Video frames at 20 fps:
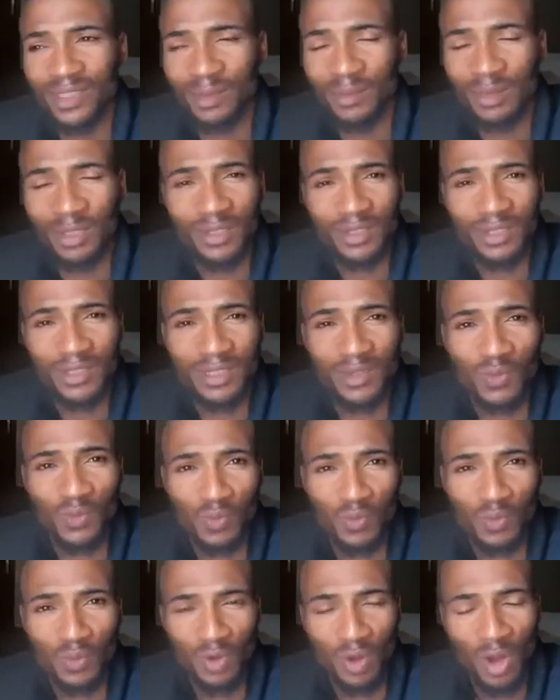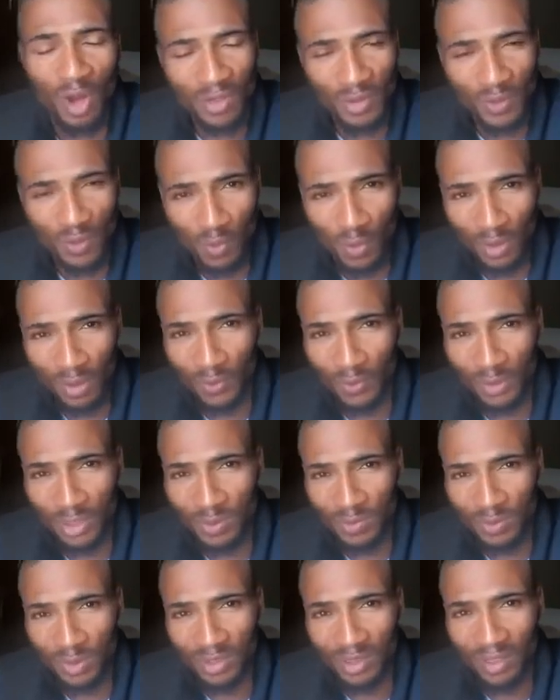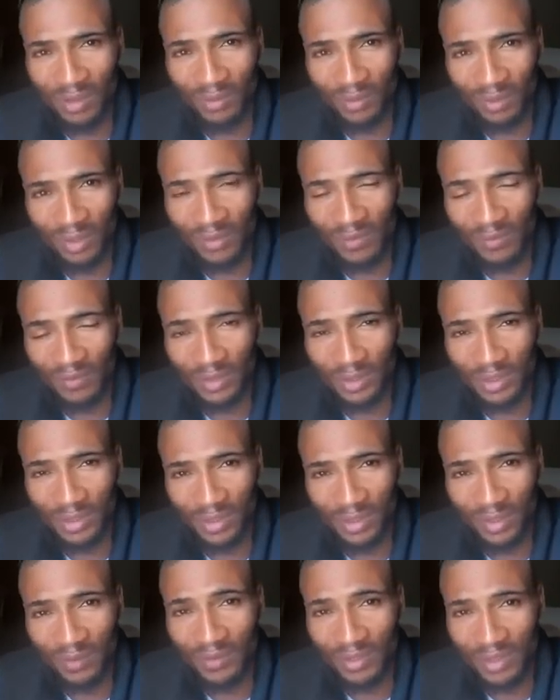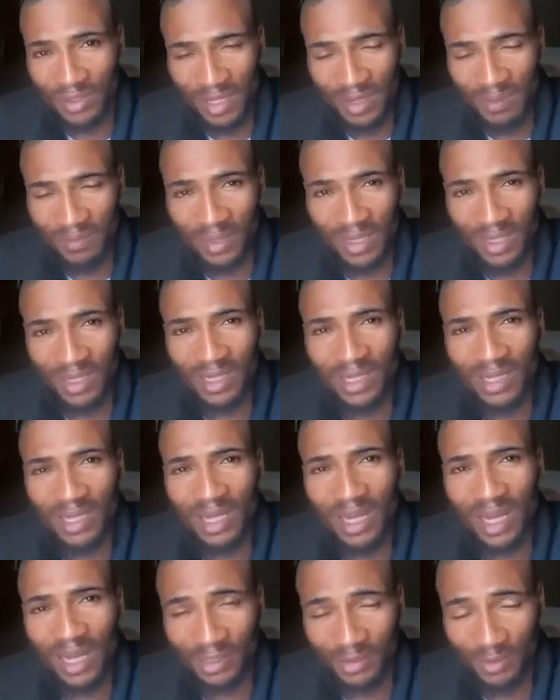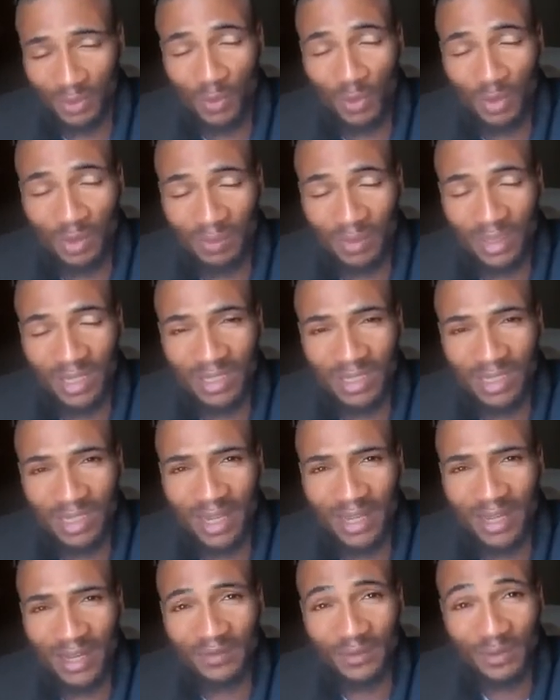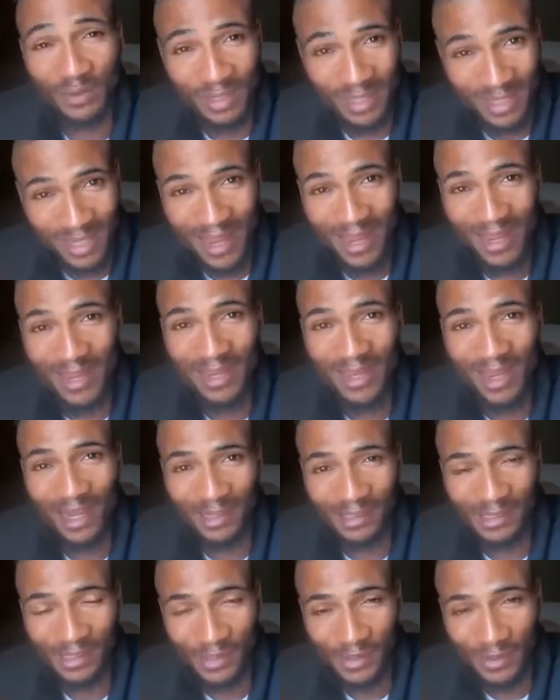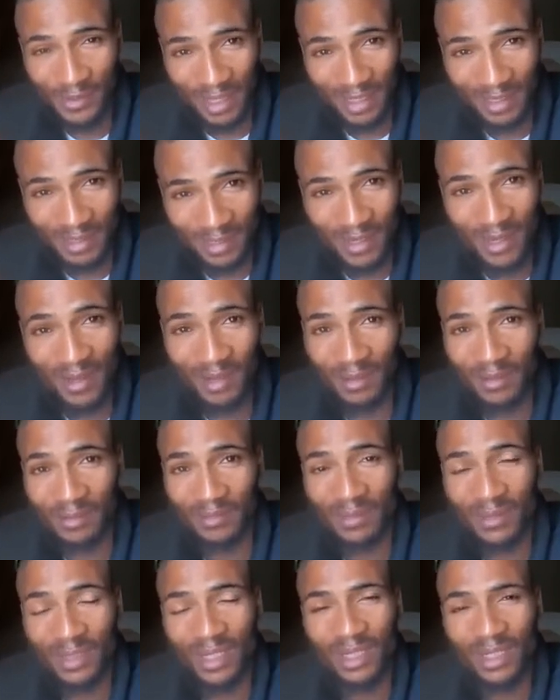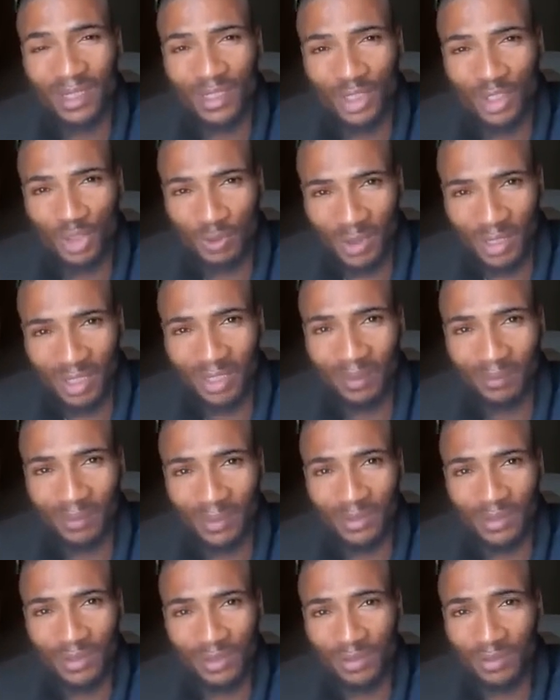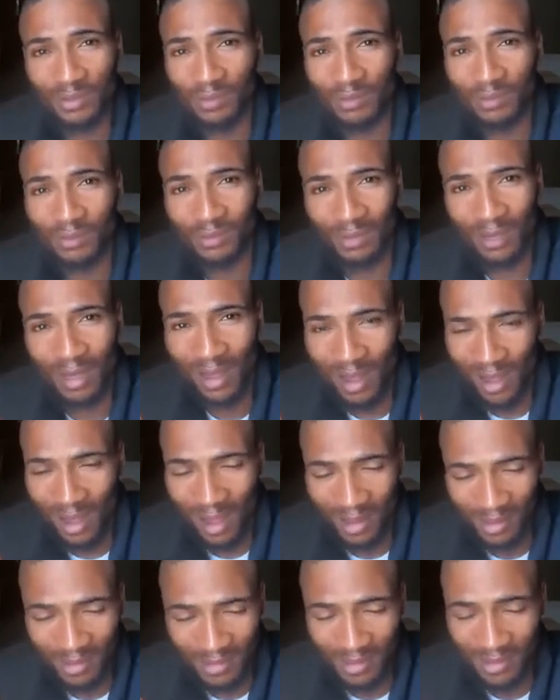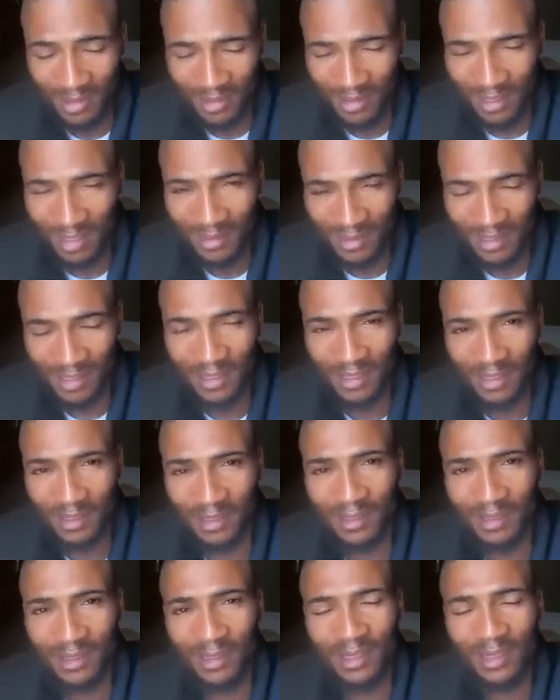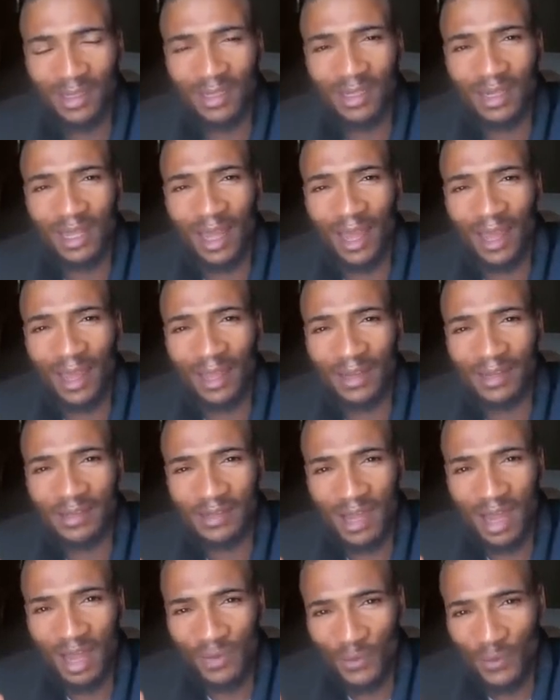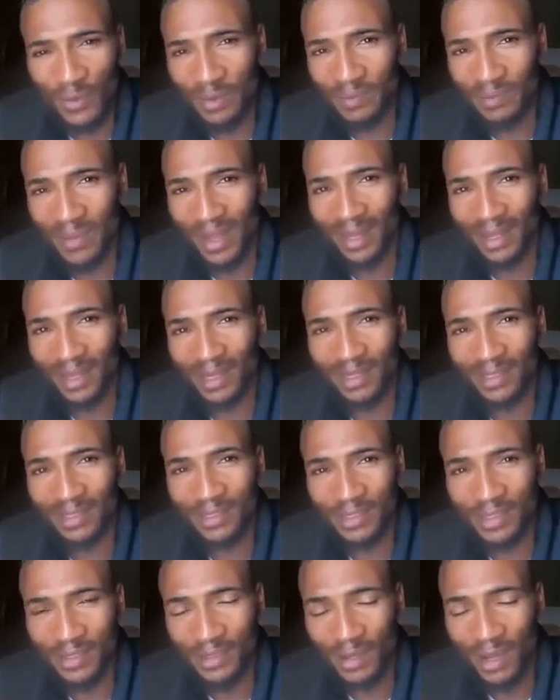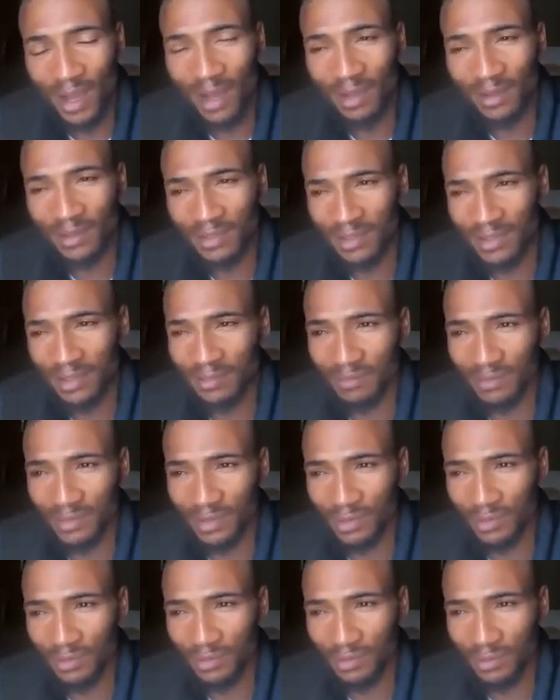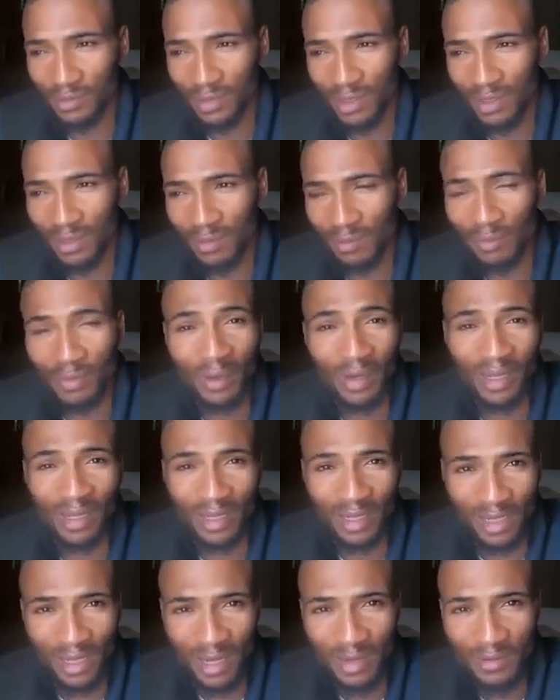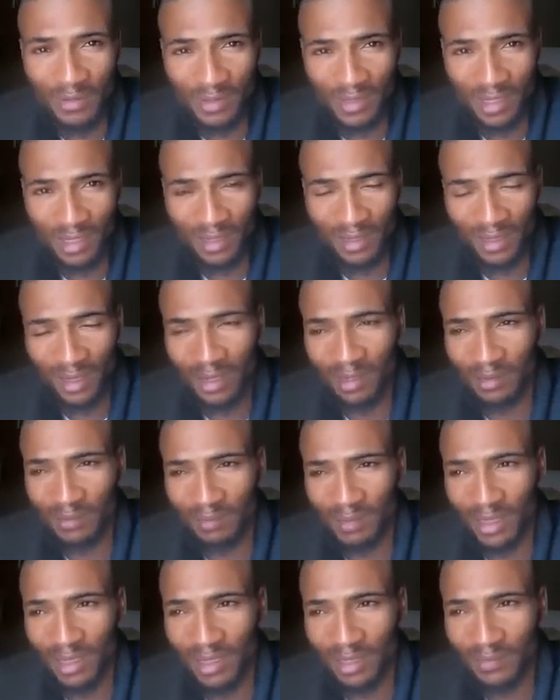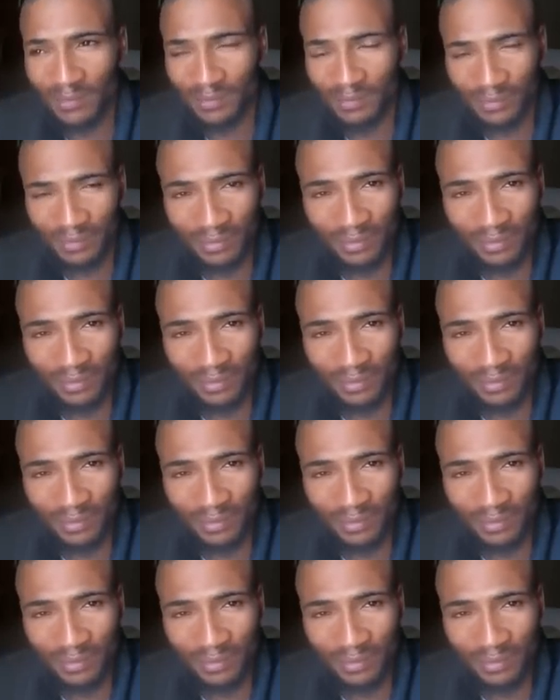because the other one was booked 31st of December. You know what it means? I have to stay until that time to be able to access that ticket. And I went back to ask them to bring it closer, like make it